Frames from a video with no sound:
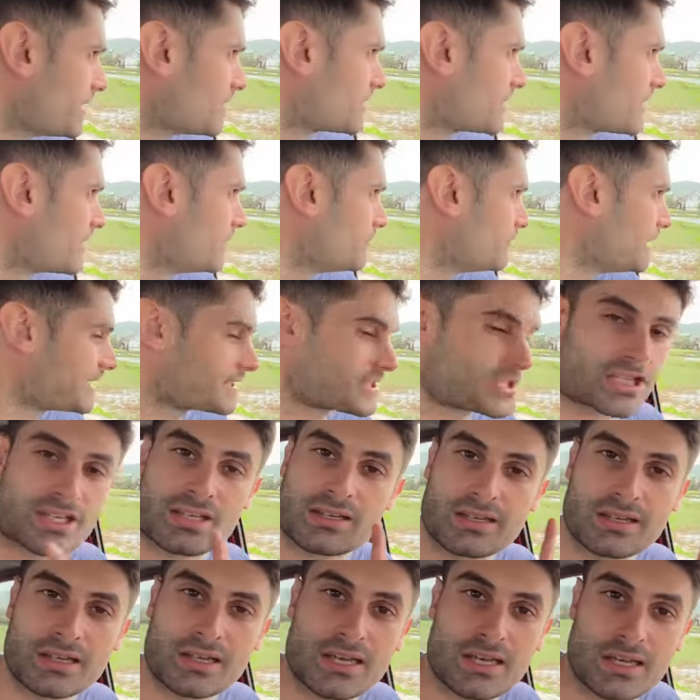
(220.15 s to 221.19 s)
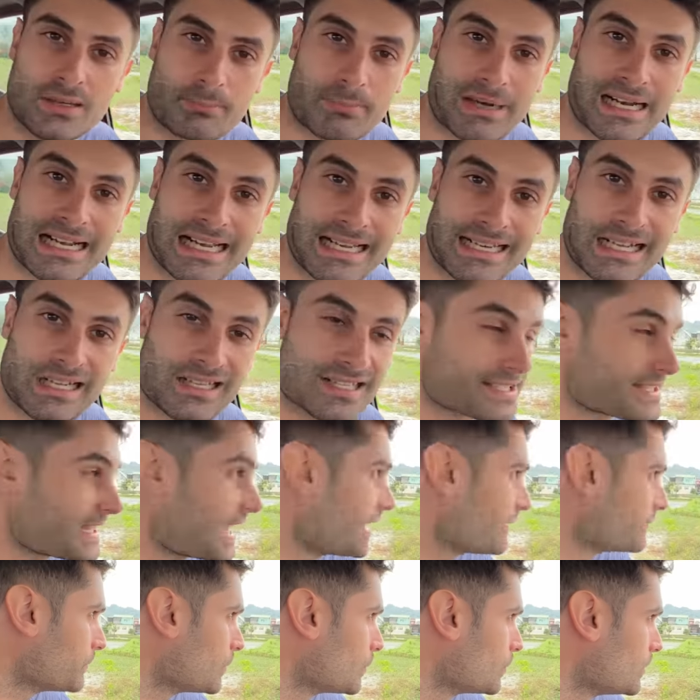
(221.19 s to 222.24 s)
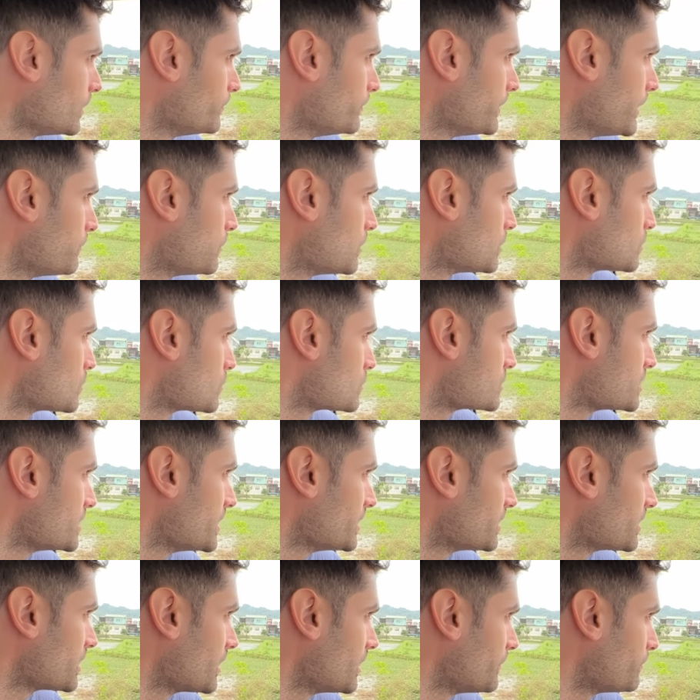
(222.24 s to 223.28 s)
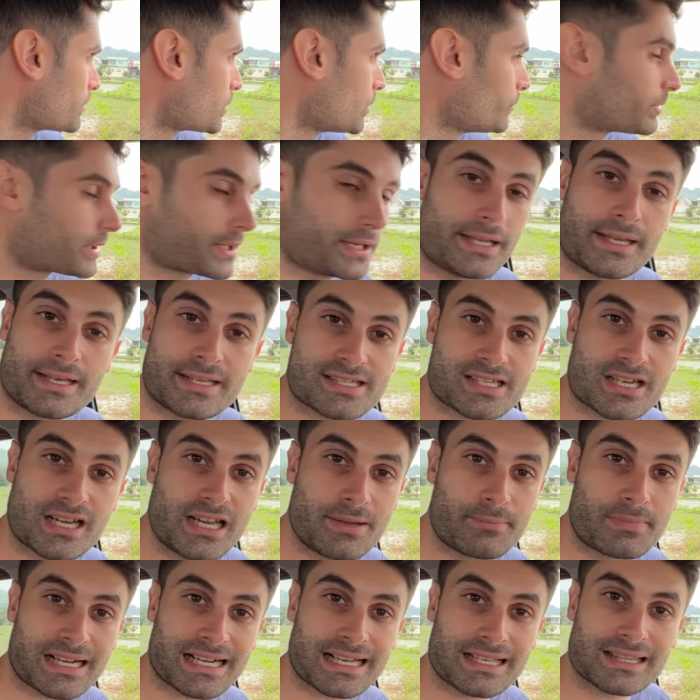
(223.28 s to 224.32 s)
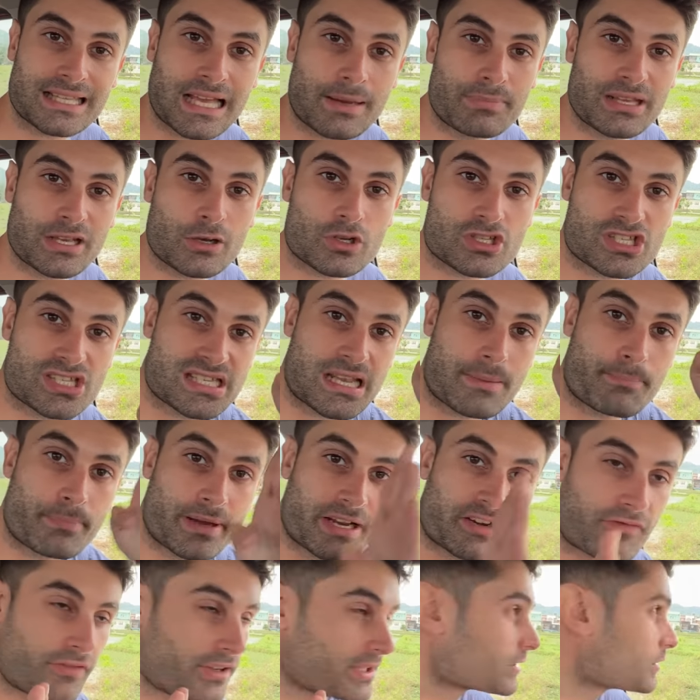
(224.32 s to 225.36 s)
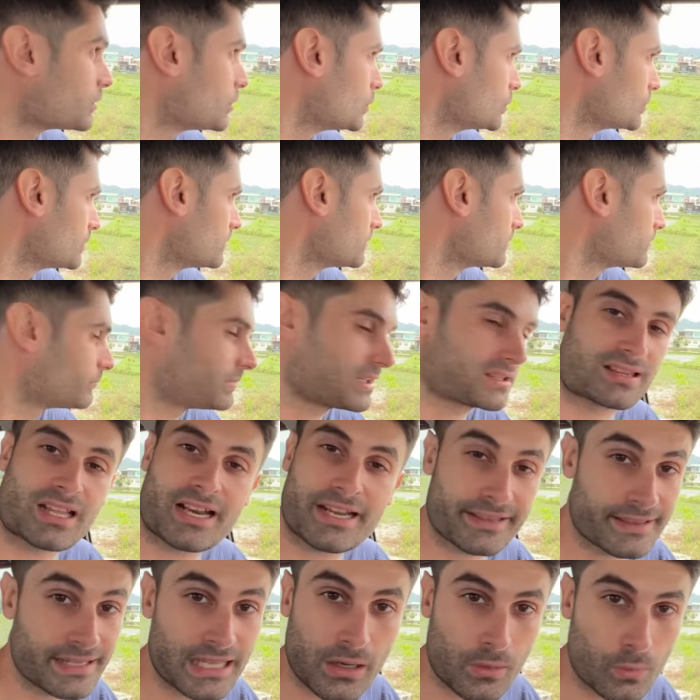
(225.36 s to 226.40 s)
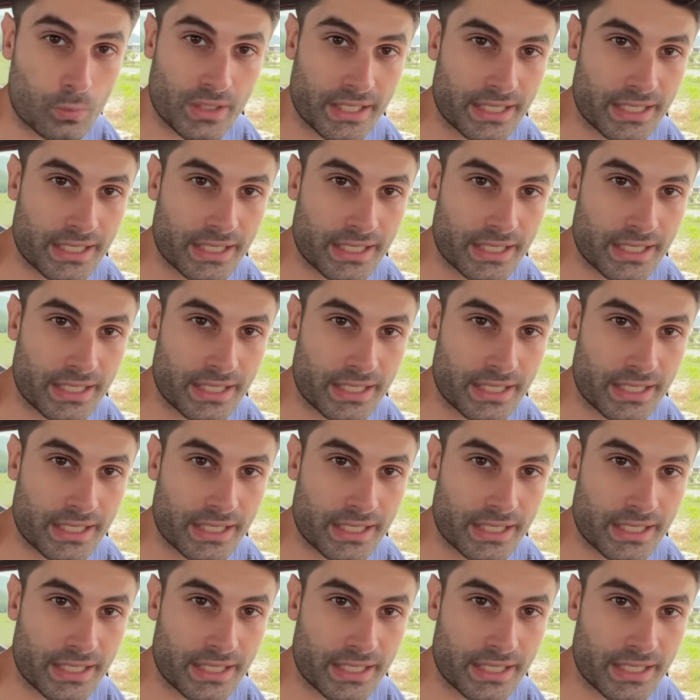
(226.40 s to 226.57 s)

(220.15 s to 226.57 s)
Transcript: it uh, much. Baka next time we will be able to see it uh, properly. It's really Maganda because it's a perfect cone, but right now we